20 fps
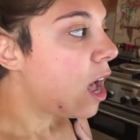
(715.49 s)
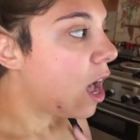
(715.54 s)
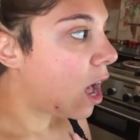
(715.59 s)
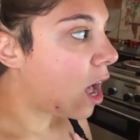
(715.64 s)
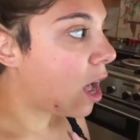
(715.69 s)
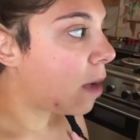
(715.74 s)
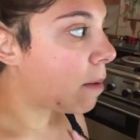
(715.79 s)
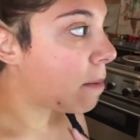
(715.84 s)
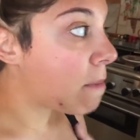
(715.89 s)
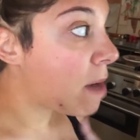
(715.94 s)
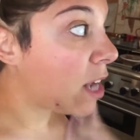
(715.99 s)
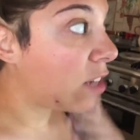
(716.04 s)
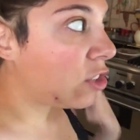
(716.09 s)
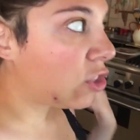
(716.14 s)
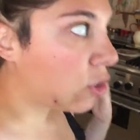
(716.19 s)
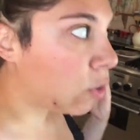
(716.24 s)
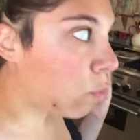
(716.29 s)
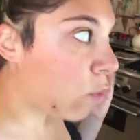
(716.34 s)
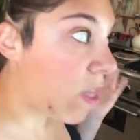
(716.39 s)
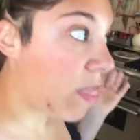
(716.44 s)
I'm not
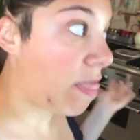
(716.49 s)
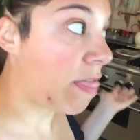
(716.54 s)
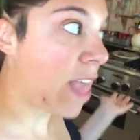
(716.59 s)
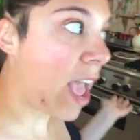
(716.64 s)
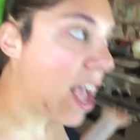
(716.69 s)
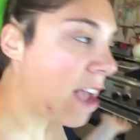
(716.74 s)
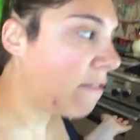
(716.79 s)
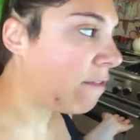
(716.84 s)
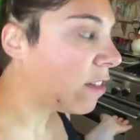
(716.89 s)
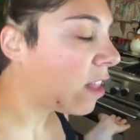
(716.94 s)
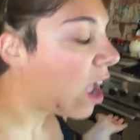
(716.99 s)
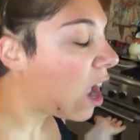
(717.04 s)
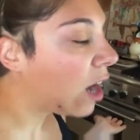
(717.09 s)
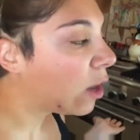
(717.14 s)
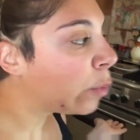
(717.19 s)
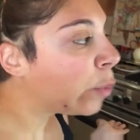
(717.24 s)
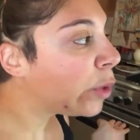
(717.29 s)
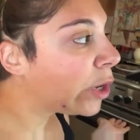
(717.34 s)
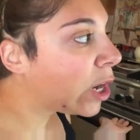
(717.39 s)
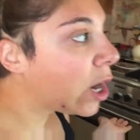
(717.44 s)
sure when that
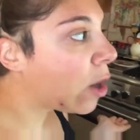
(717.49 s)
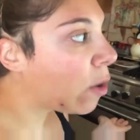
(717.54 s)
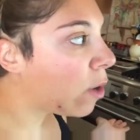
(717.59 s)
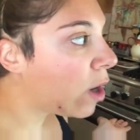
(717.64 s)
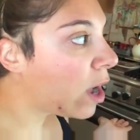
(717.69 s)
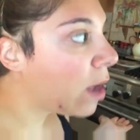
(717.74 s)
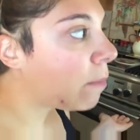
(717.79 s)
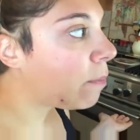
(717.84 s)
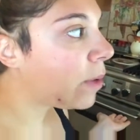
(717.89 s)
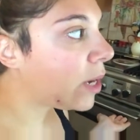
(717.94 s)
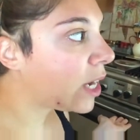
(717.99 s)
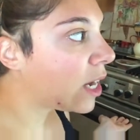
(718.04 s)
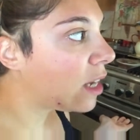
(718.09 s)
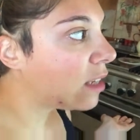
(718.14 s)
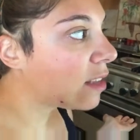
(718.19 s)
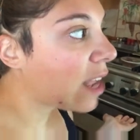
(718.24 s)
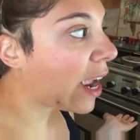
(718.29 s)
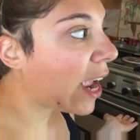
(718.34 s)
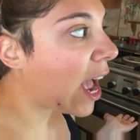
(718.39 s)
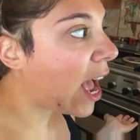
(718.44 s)
vlog would go up because
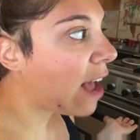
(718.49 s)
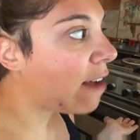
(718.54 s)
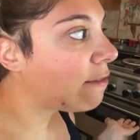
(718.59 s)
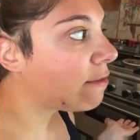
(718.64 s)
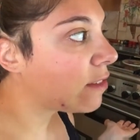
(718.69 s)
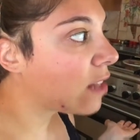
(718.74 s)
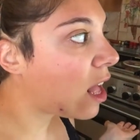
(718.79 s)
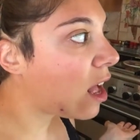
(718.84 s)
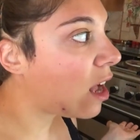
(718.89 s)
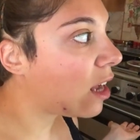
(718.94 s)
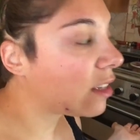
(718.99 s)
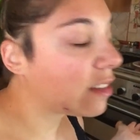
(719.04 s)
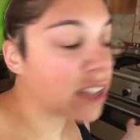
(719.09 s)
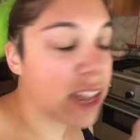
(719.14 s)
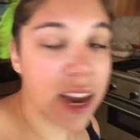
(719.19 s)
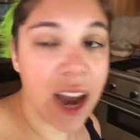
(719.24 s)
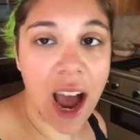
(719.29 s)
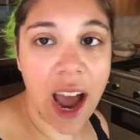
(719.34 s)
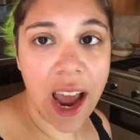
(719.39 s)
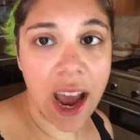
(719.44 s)
I have vlogs,
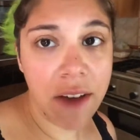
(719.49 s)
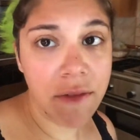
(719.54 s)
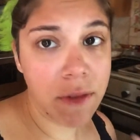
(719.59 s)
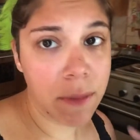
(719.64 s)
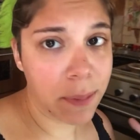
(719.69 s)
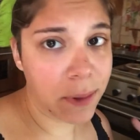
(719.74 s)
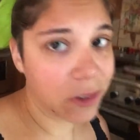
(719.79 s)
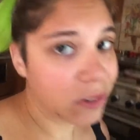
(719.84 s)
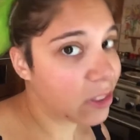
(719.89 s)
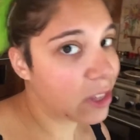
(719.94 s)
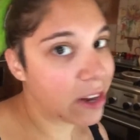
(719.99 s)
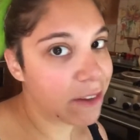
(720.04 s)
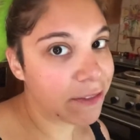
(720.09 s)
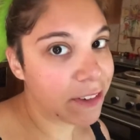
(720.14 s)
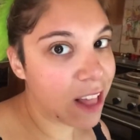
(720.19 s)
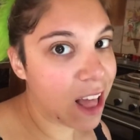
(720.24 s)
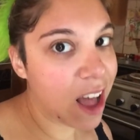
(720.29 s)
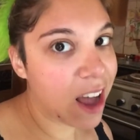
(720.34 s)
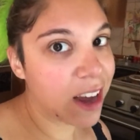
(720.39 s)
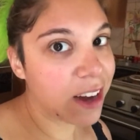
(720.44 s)
like I have a birthday
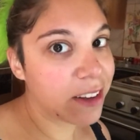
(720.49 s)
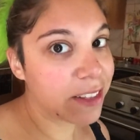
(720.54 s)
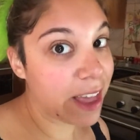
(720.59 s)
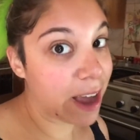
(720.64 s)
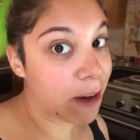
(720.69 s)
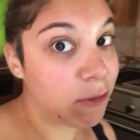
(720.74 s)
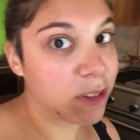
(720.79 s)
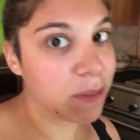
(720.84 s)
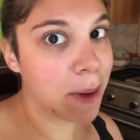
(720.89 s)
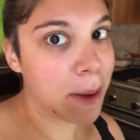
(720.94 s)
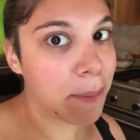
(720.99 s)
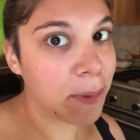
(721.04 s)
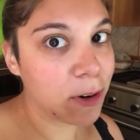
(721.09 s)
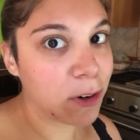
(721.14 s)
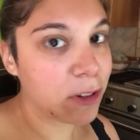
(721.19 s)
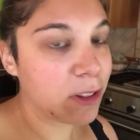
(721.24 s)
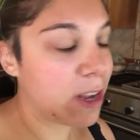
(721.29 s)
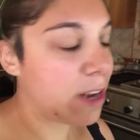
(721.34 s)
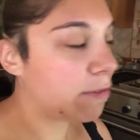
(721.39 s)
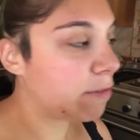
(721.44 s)
vlog was my
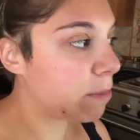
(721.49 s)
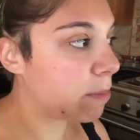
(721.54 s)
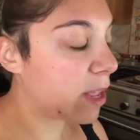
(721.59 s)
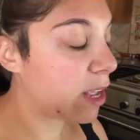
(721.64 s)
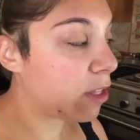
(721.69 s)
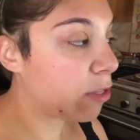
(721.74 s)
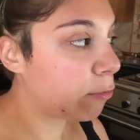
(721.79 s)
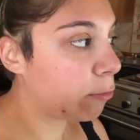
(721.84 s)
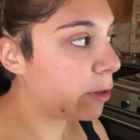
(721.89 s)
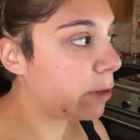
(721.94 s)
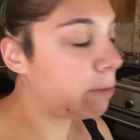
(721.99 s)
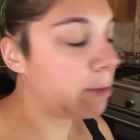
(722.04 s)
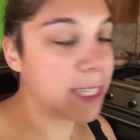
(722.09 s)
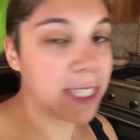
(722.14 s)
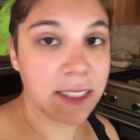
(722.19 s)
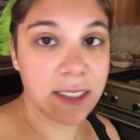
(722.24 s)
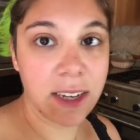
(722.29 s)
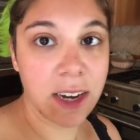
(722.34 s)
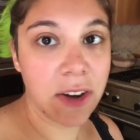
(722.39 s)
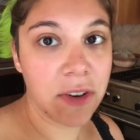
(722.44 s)
birthday from like 3
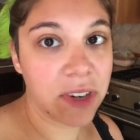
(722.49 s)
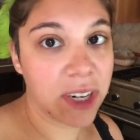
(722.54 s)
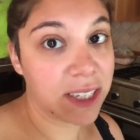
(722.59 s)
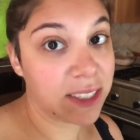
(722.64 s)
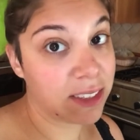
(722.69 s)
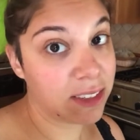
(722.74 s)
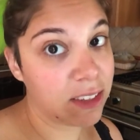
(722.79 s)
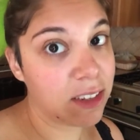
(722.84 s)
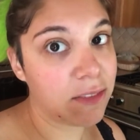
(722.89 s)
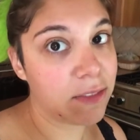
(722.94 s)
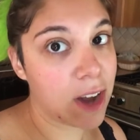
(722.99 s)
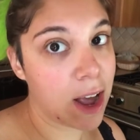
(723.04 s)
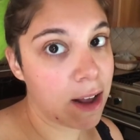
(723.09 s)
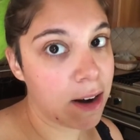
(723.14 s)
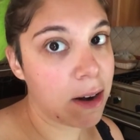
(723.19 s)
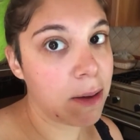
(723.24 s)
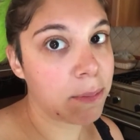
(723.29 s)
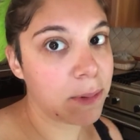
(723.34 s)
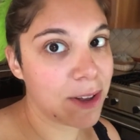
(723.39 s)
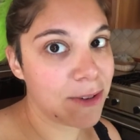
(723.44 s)
weeks ago and I still have
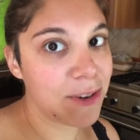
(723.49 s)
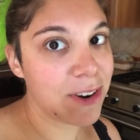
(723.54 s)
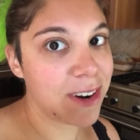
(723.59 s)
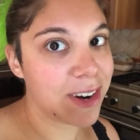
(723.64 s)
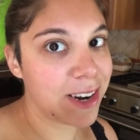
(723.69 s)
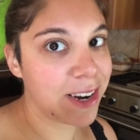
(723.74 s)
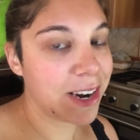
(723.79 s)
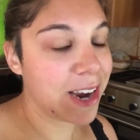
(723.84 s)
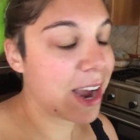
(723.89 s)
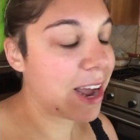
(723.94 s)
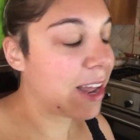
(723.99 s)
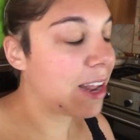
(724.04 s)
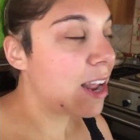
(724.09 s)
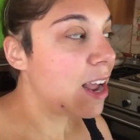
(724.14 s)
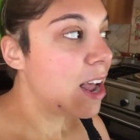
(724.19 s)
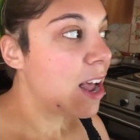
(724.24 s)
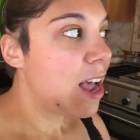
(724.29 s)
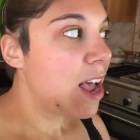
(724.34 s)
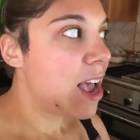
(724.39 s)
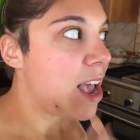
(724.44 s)
not uploaded it yet.
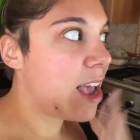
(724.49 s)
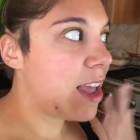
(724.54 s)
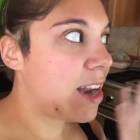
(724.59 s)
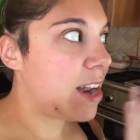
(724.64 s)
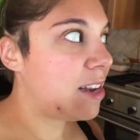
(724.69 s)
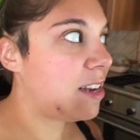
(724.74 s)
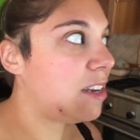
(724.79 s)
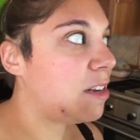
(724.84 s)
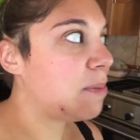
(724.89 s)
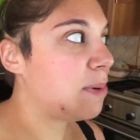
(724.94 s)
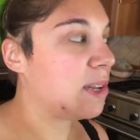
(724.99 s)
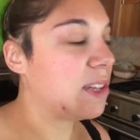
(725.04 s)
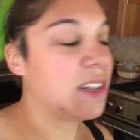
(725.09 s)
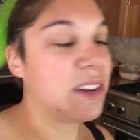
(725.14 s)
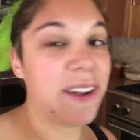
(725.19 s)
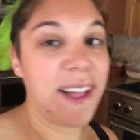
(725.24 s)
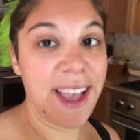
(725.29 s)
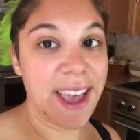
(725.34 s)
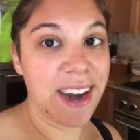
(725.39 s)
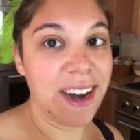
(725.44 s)
And I need to put a
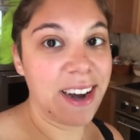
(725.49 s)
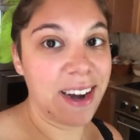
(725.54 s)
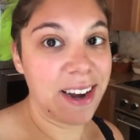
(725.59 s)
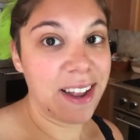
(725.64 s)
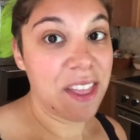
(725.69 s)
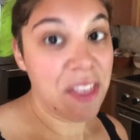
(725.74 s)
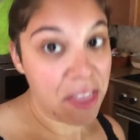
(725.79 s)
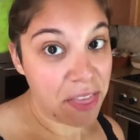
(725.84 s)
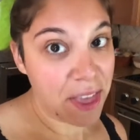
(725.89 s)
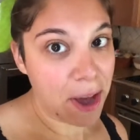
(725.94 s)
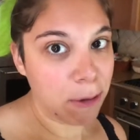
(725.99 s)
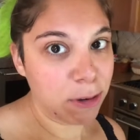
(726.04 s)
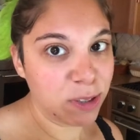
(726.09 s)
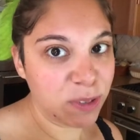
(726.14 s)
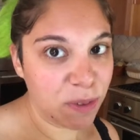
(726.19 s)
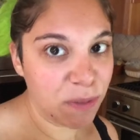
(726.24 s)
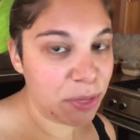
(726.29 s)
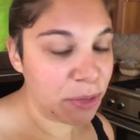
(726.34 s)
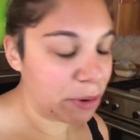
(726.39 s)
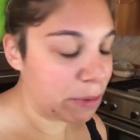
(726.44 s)
little edit in that was
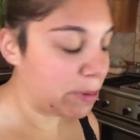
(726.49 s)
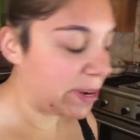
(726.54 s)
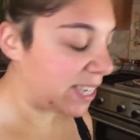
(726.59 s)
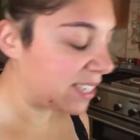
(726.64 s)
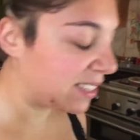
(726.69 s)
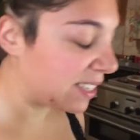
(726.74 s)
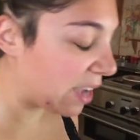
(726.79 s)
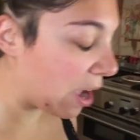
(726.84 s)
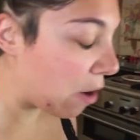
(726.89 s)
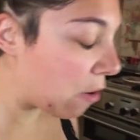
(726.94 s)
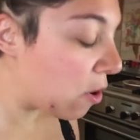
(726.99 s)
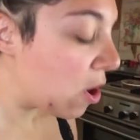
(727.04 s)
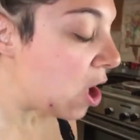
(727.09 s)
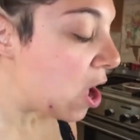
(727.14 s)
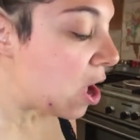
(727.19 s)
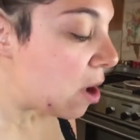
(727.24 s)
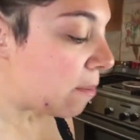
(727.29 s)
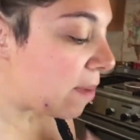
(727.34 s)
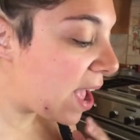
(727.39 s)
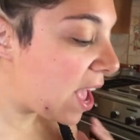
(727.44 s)
from 3 weeks ago.
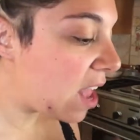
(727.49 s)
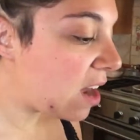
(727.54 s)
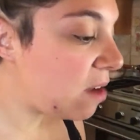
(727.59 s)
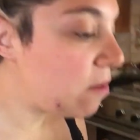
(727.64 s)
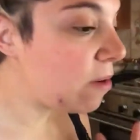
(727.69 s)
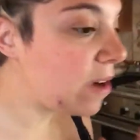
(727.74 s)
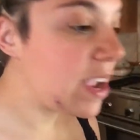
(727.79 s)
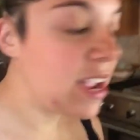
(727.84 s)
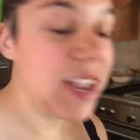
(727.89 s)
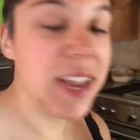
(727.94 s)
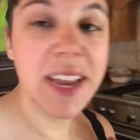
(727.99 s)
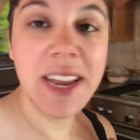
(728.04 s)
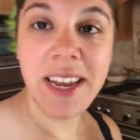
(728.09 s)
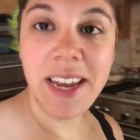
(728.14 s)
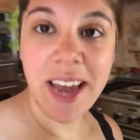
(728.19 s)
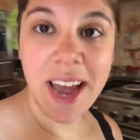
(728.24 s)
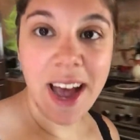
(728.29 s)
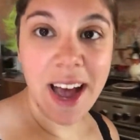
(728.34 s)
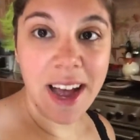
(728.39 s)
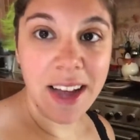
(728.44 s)
But anyway,
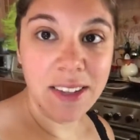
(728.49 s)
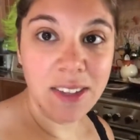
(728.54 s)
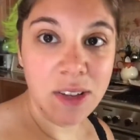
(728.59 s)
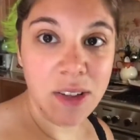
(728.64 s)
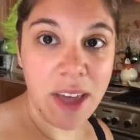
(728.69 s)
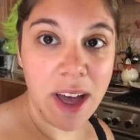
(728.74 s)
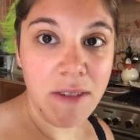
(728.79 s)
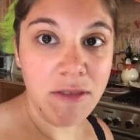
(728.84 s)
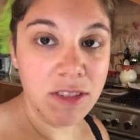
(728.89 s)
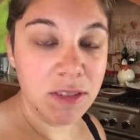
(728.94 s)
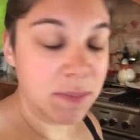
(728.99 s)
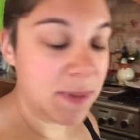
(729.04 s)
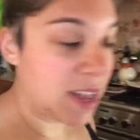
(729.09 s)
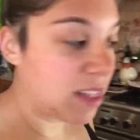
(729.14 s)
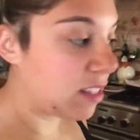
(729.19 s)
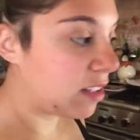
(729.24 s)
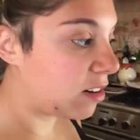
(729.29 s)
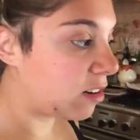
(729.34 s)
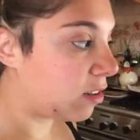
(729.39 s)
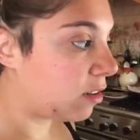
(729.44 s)
yeah, so that was my
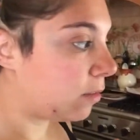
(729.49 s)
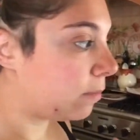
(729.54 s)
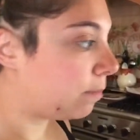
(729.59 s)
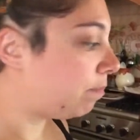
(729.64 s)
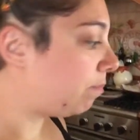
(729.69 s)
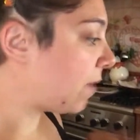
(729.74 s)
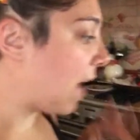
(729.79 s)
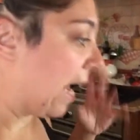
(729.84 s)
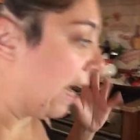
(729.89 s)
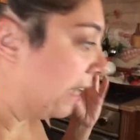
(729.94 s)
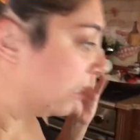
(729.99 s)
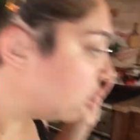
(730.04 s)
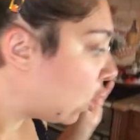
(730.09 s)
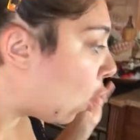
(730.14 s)
little, I guess,